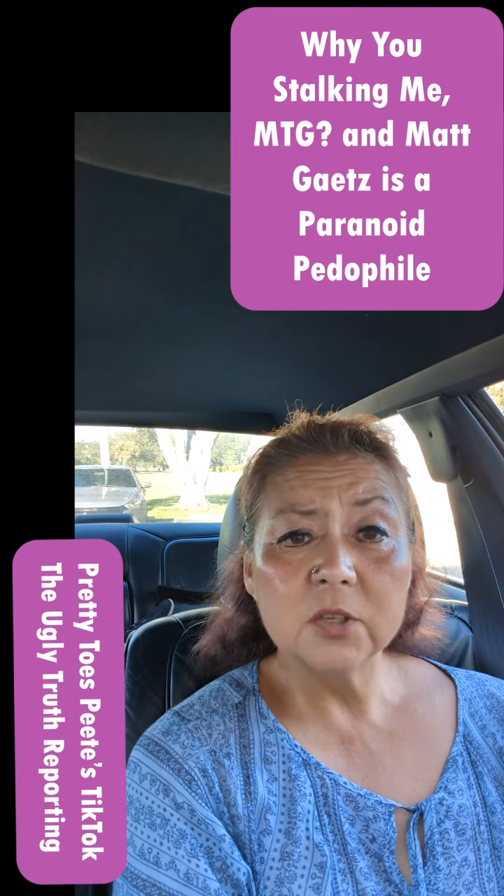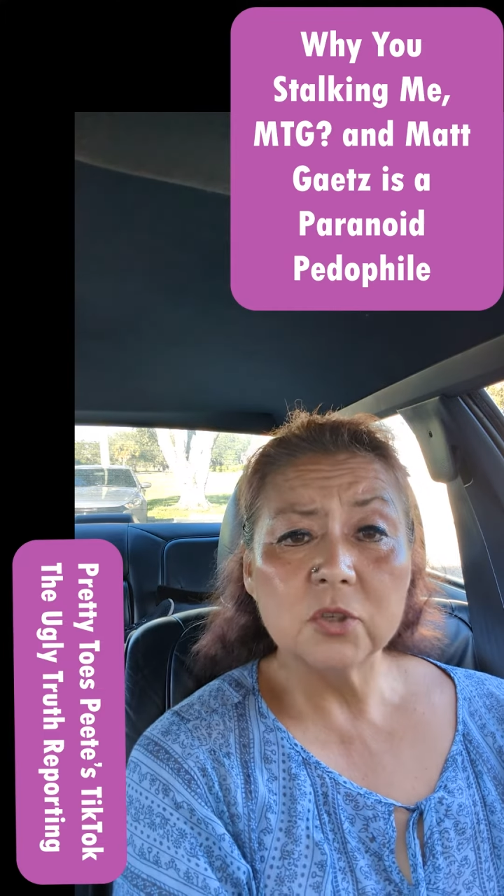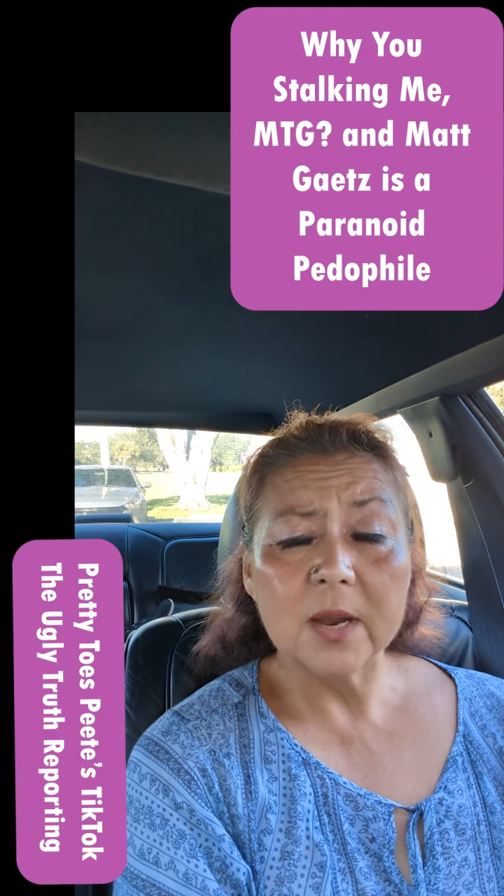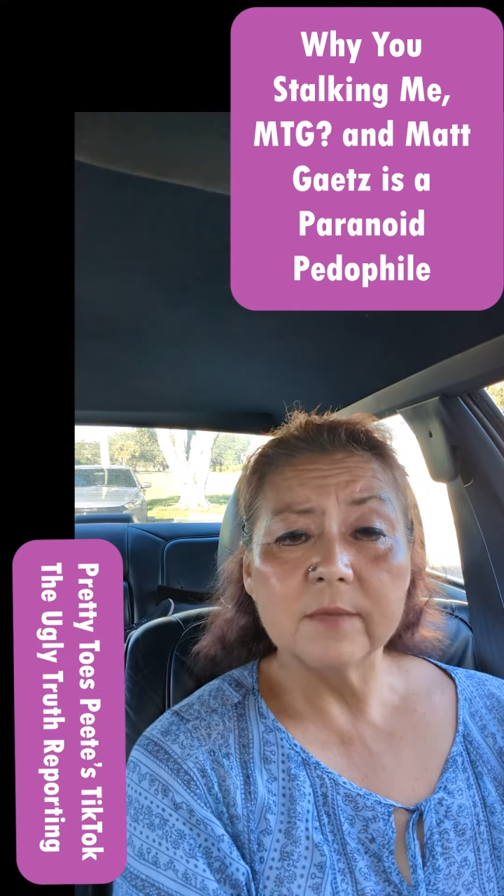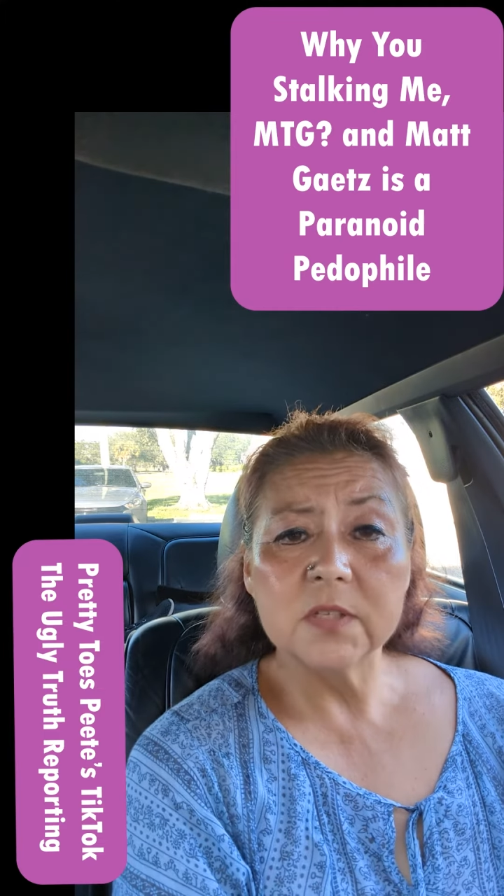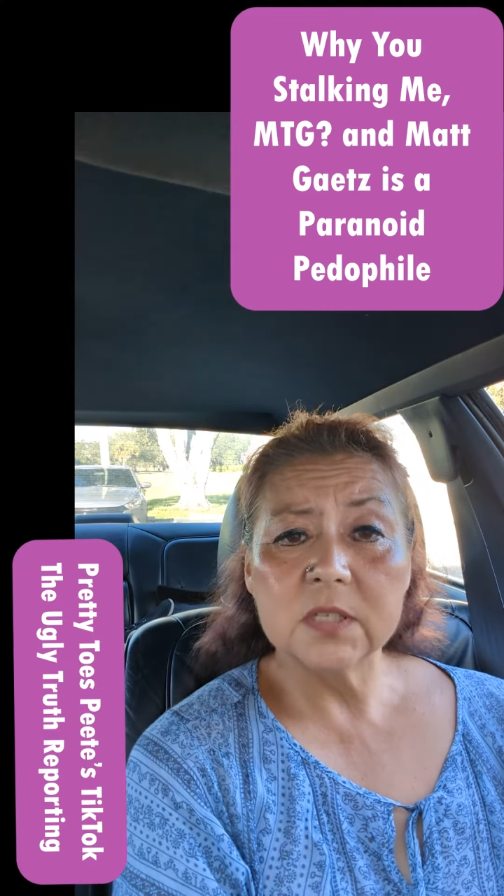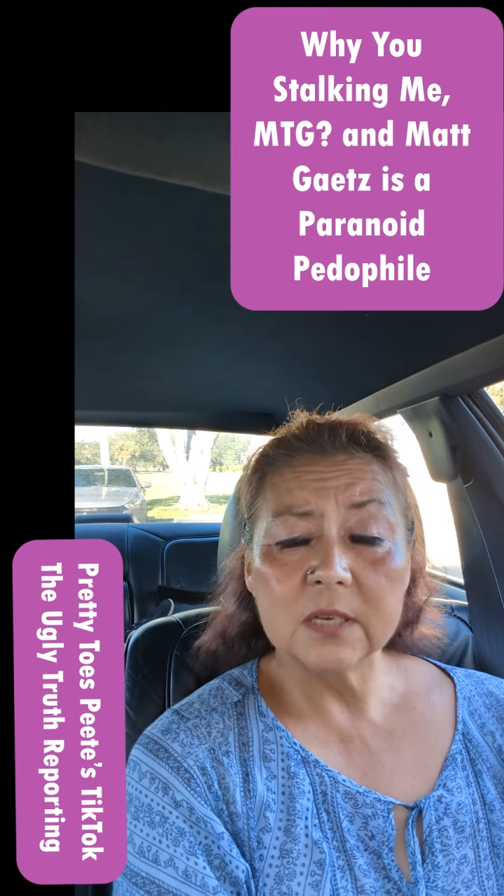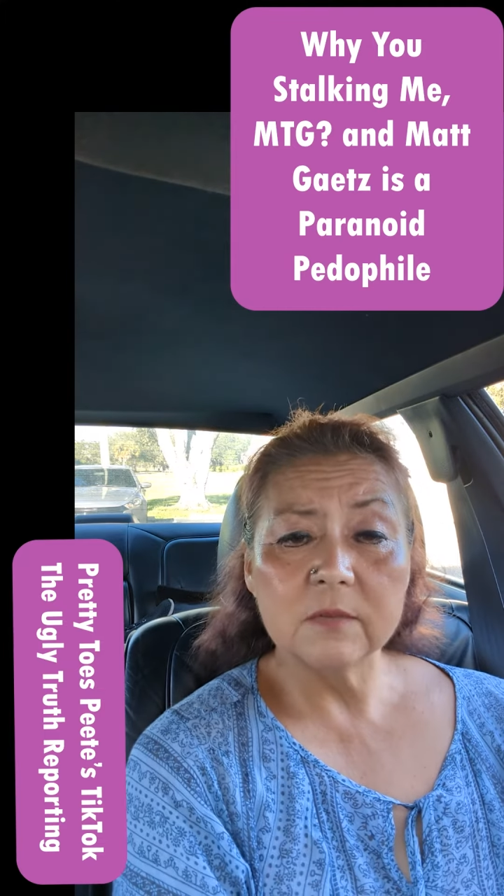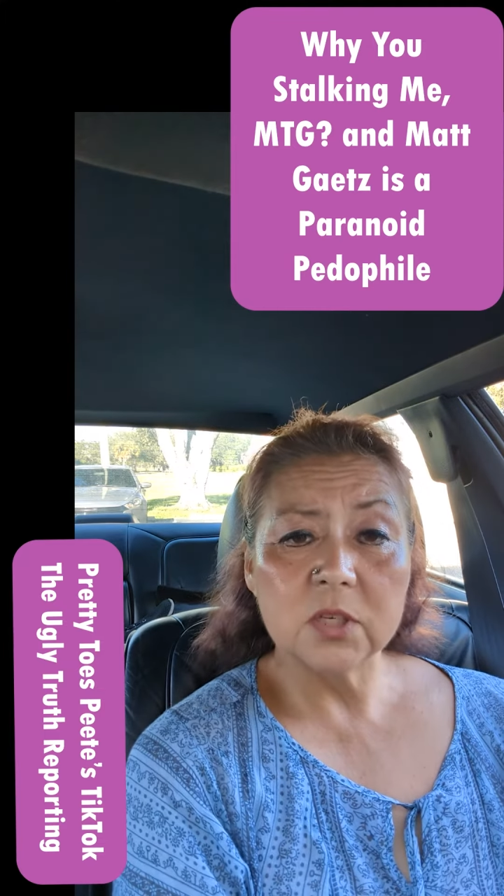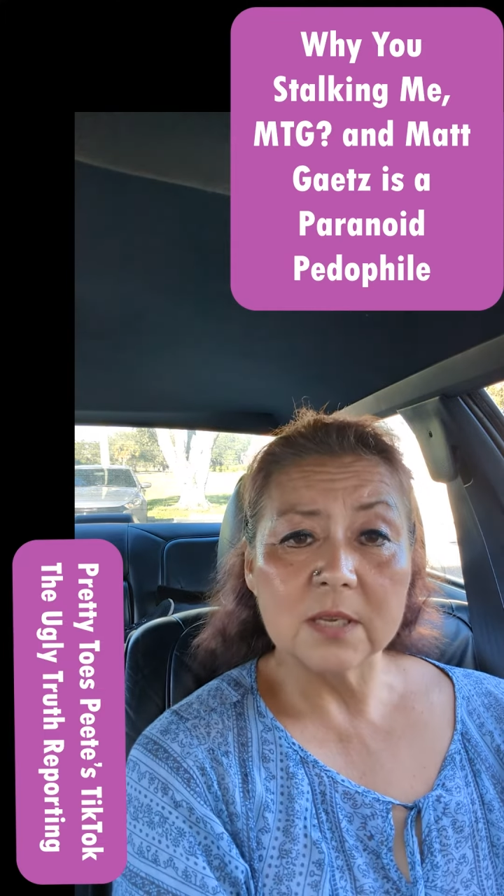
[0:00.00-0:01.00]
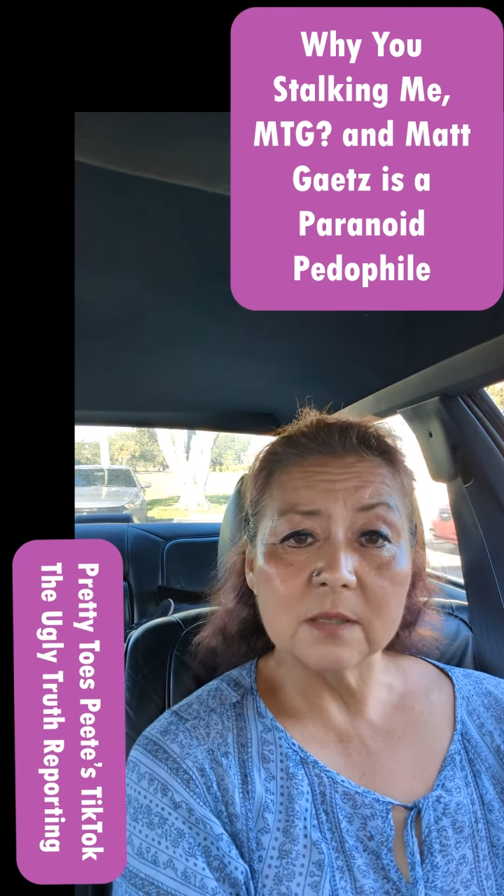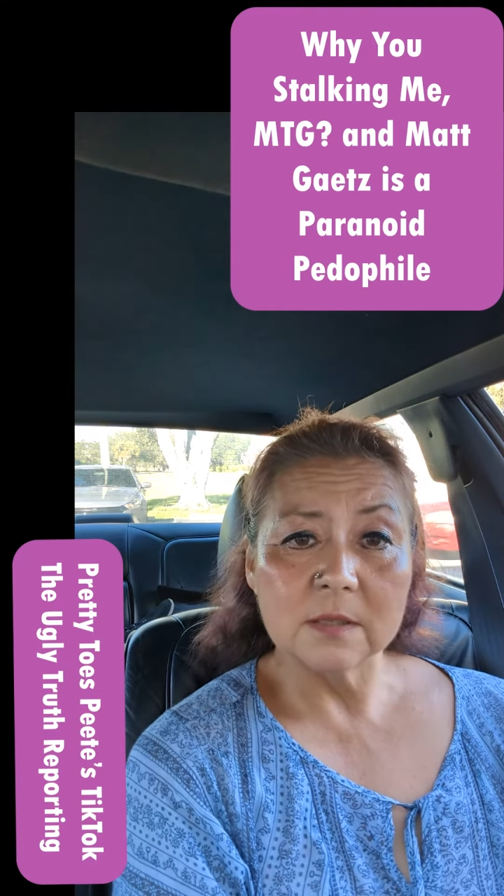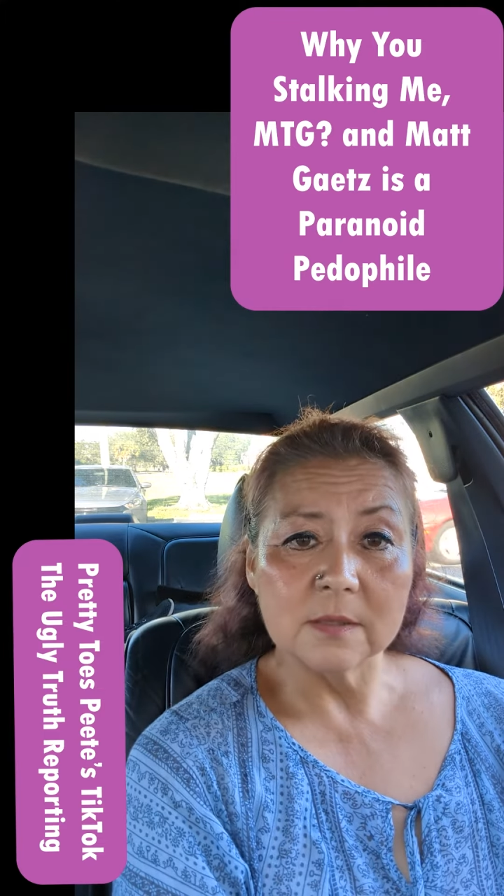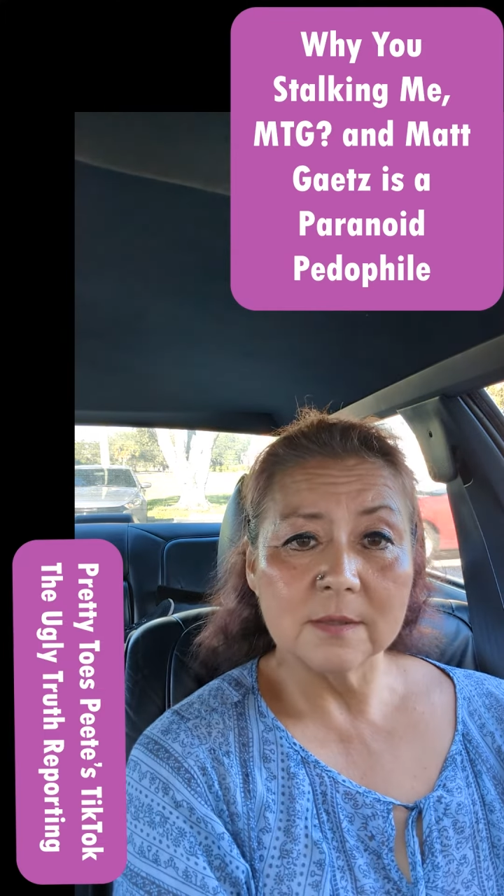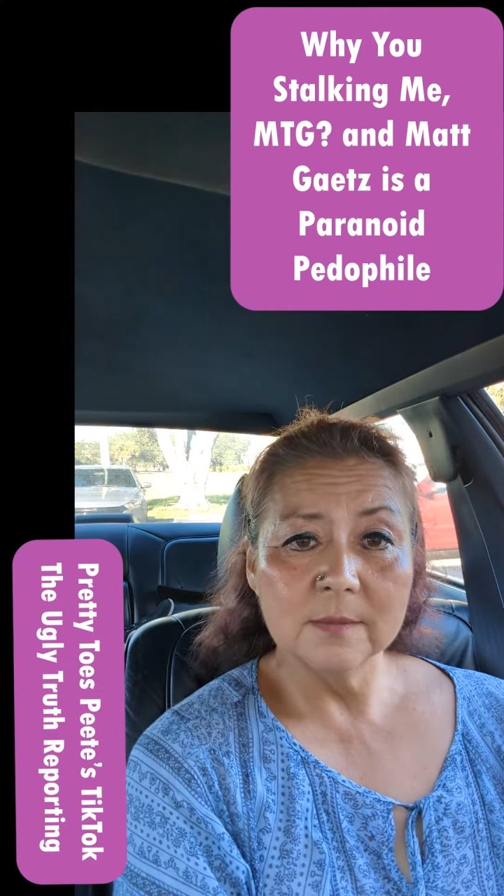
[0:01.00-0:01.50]
a travesty of
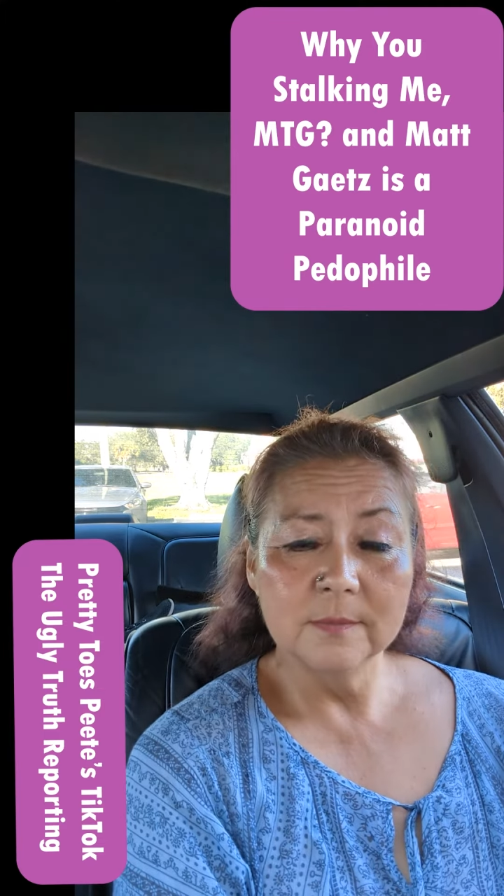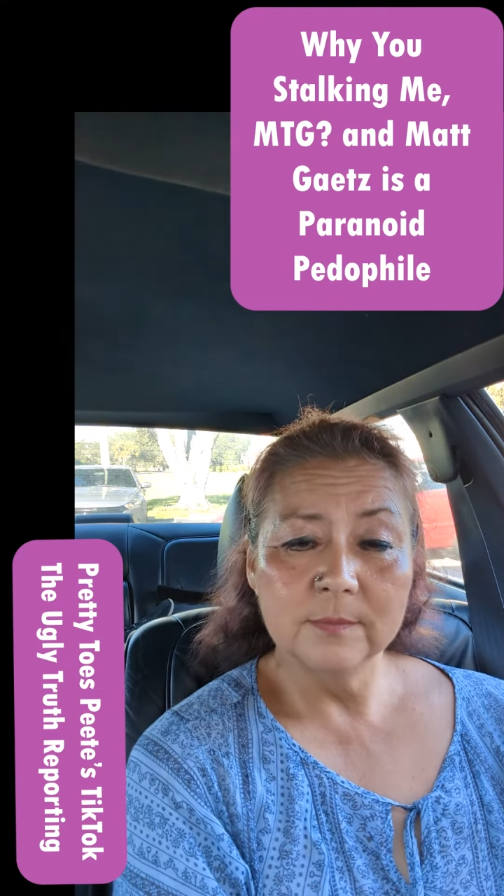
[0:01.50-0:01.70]
justice.